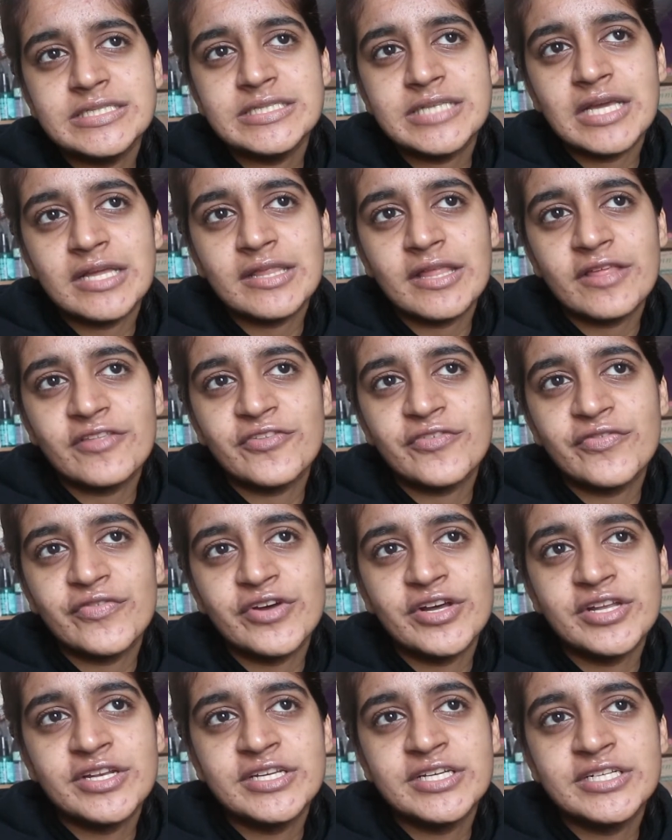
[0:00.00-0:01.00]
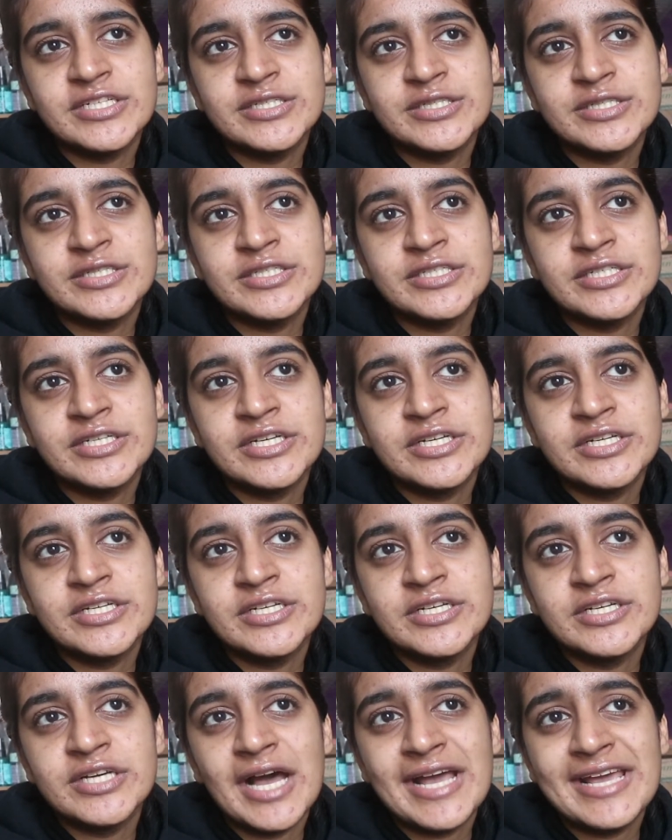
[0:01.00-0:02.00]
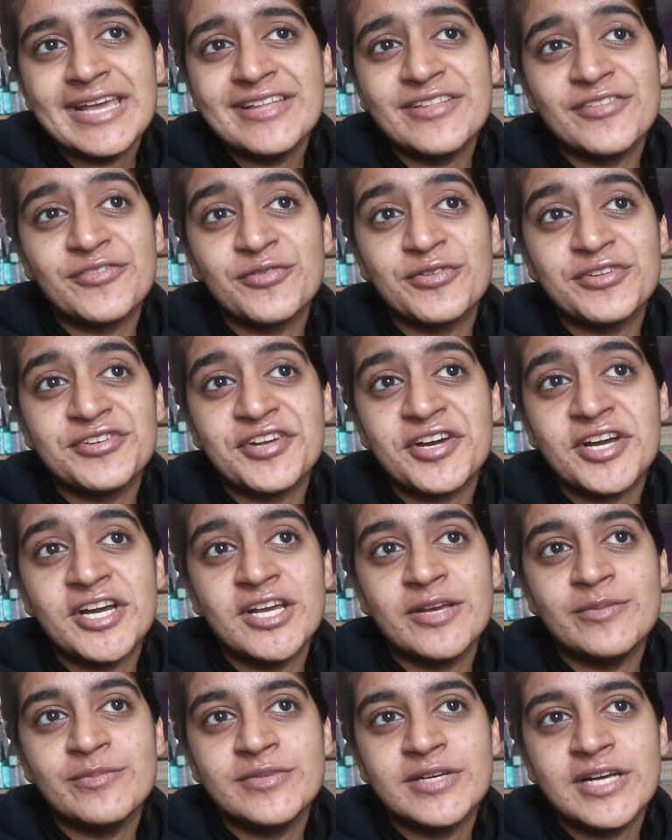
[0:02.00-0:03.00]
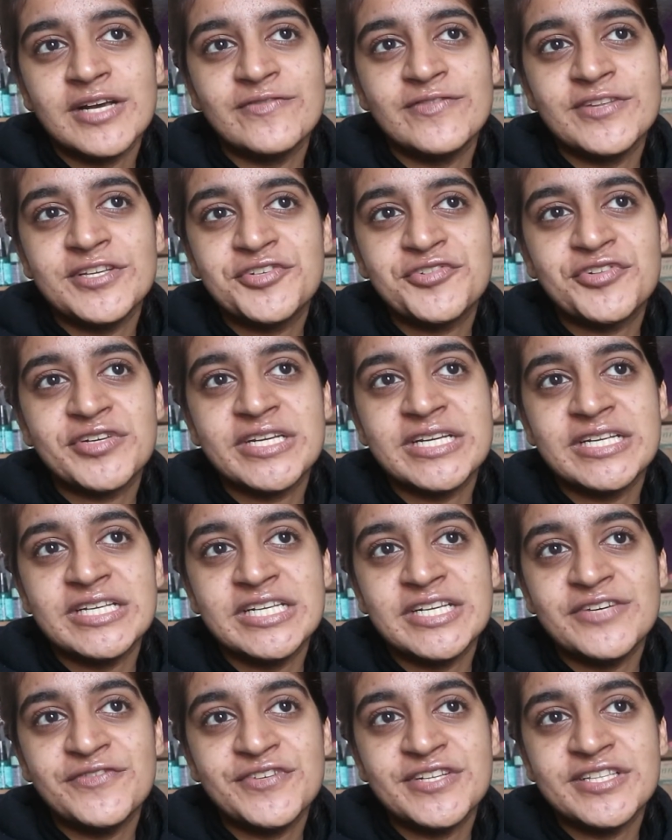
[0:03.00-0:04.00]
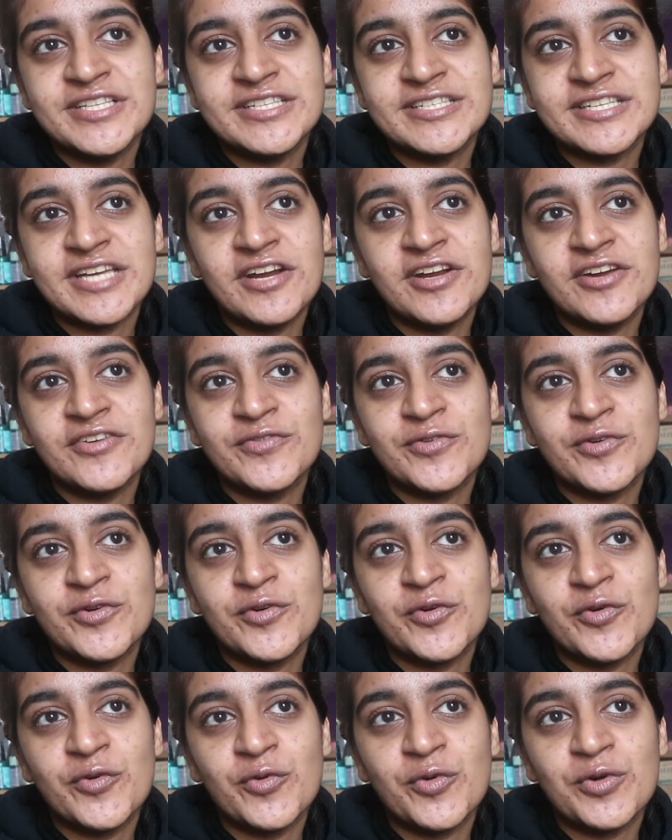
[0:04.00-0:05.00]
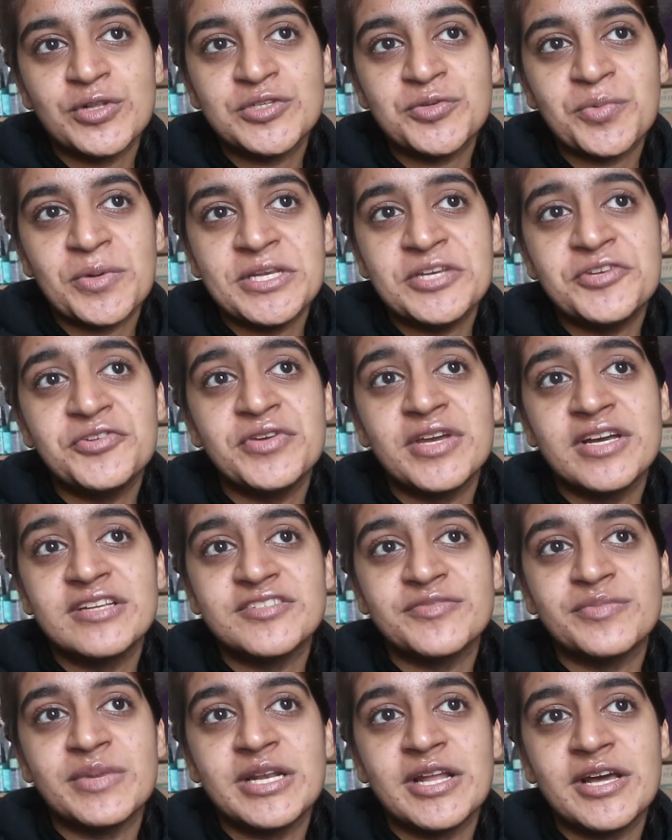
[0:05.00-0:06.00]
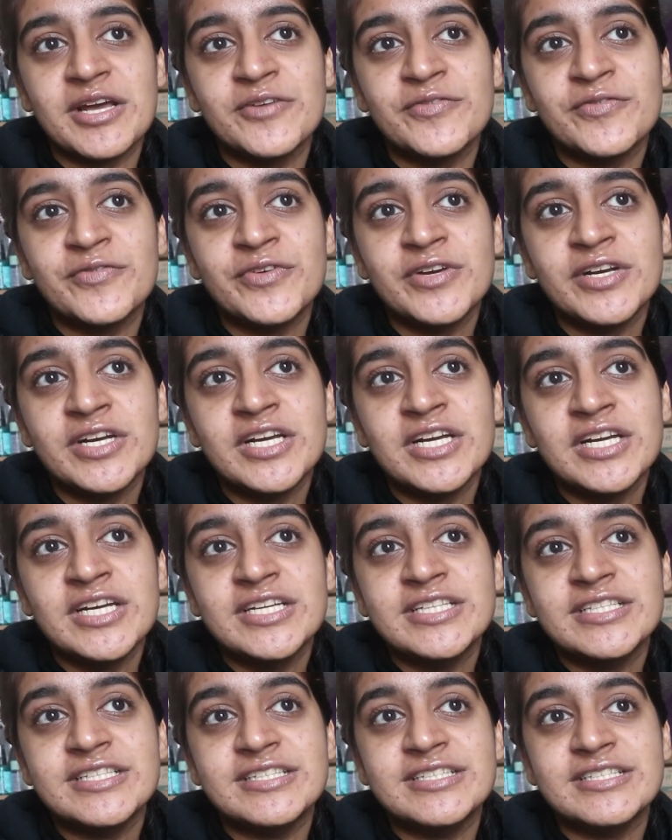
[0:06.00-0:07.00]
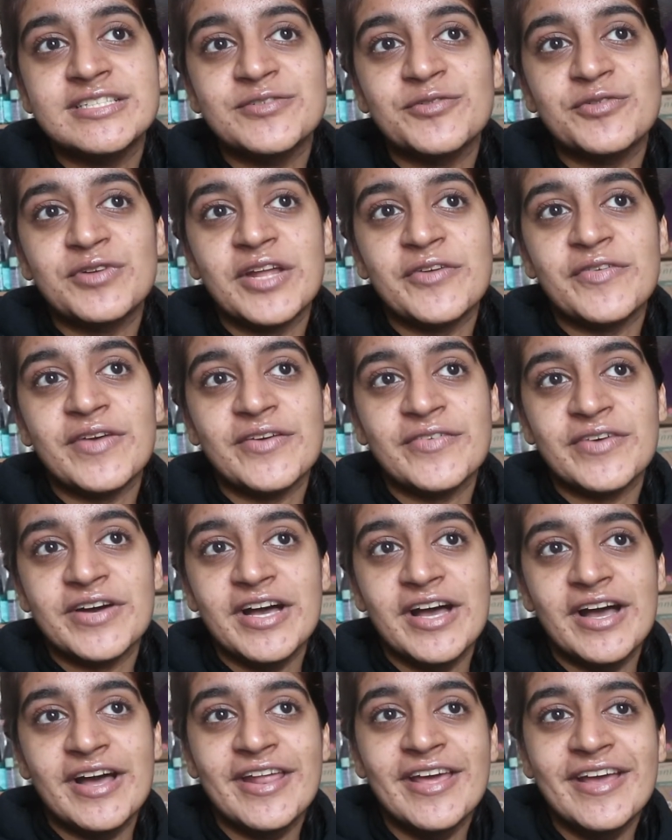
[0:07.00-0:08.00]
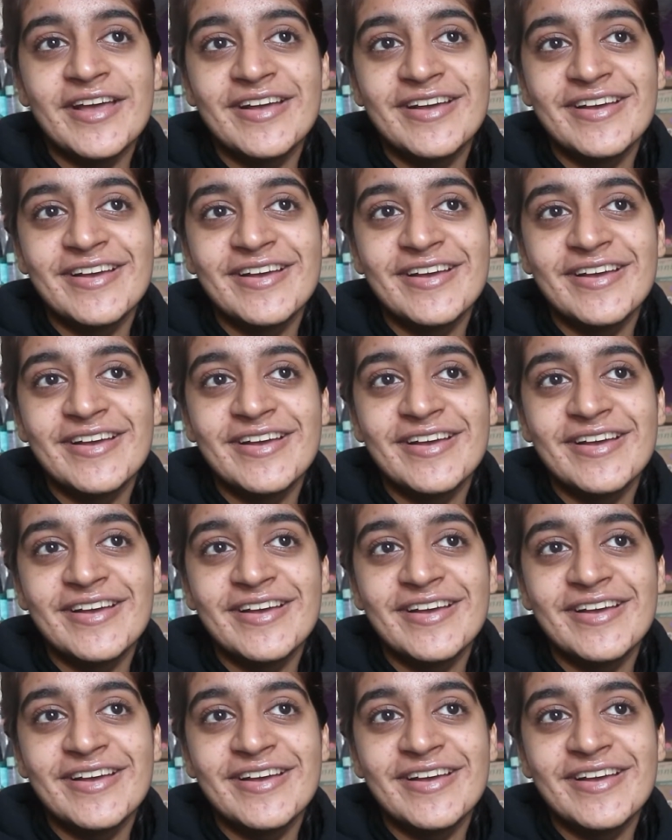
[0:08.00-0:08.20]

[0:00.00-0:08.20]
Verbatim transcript: Yeah, that's fun. I hear this all the time. I've literally lived in this area for all 22 years of my life. This is all I've ever heard.